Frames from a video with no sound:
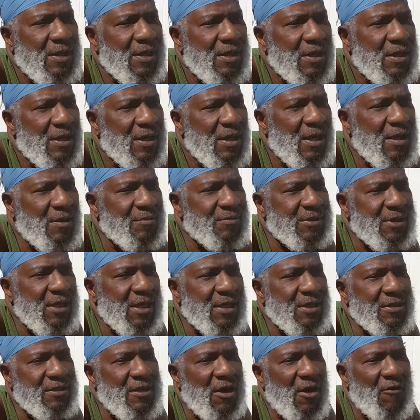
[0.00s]
I'll tell
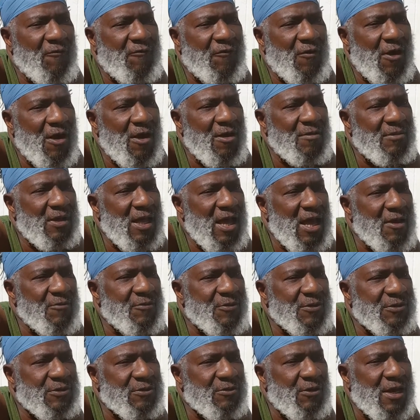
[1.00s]
you. No, farm life
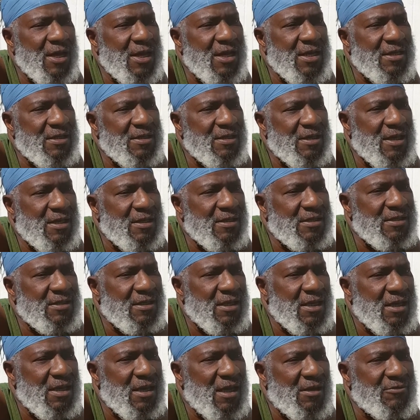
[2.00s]
was great. Like I
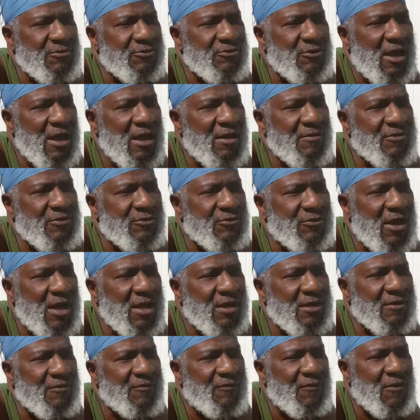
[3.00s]
say, I was driving
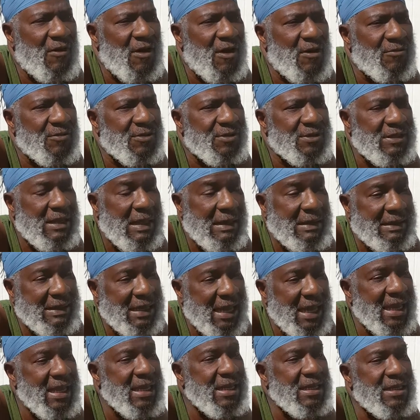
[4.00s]
tractors before I was like
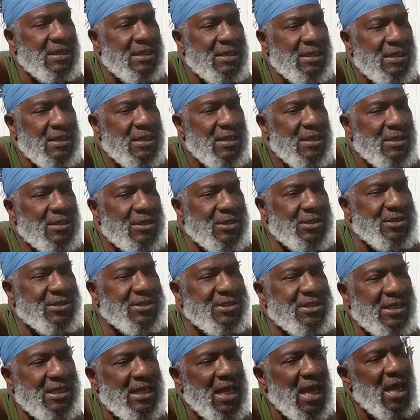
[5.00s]
8. Couldn't
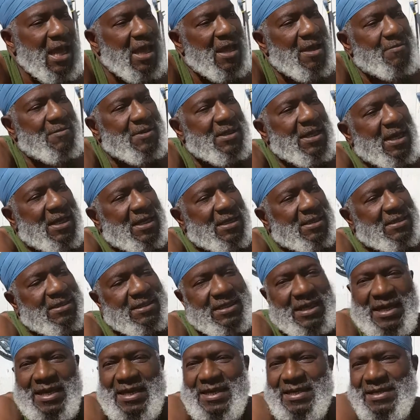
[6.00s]
sit down, but I could
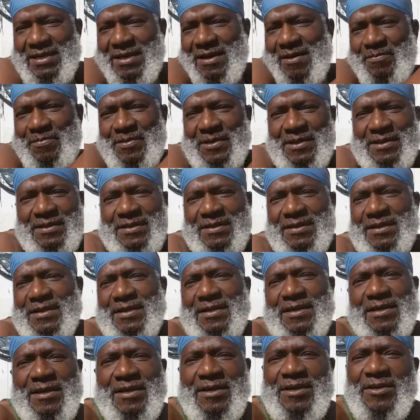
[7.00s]
stand up and
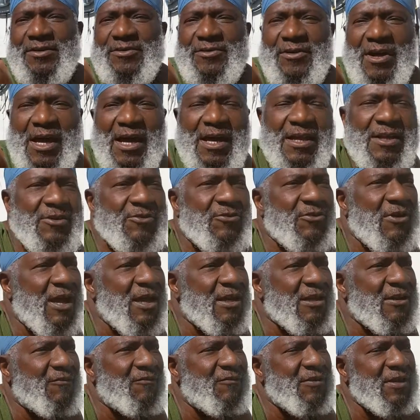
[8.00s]
drive the
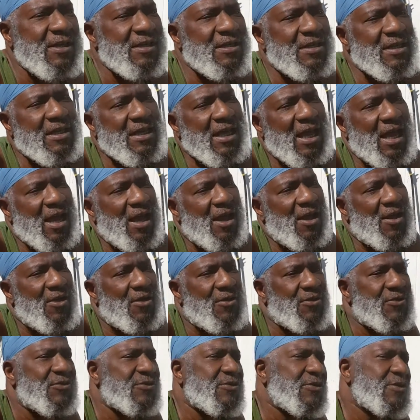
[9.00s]
tractor, feed the
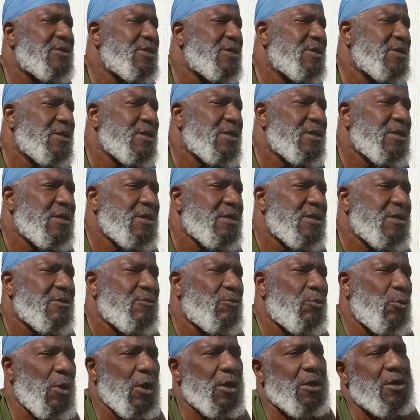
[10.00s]
cows.
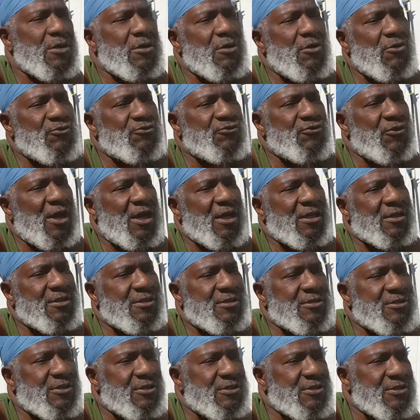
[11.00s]
Working on
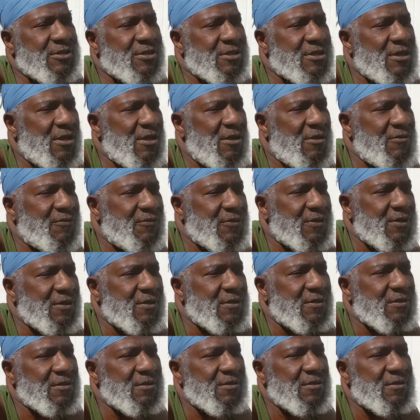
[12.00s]
tractors and stuff,
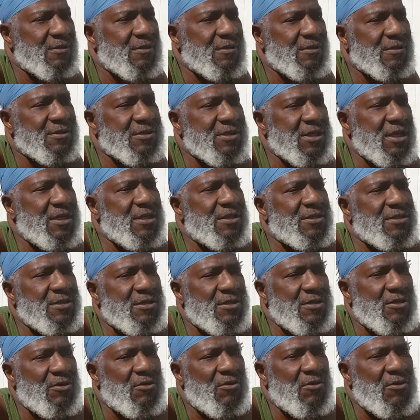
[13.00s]

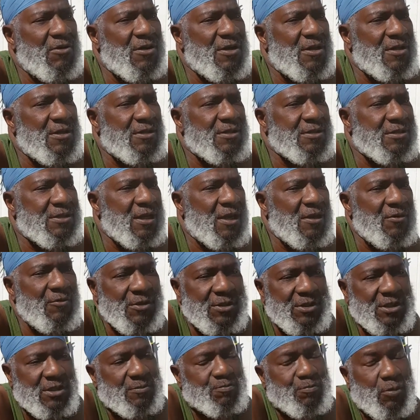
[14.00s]
changing the oil. It
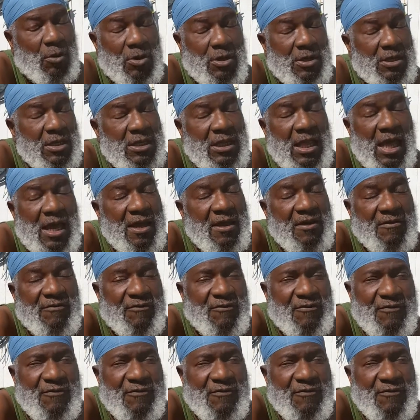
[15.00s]
was just part of life.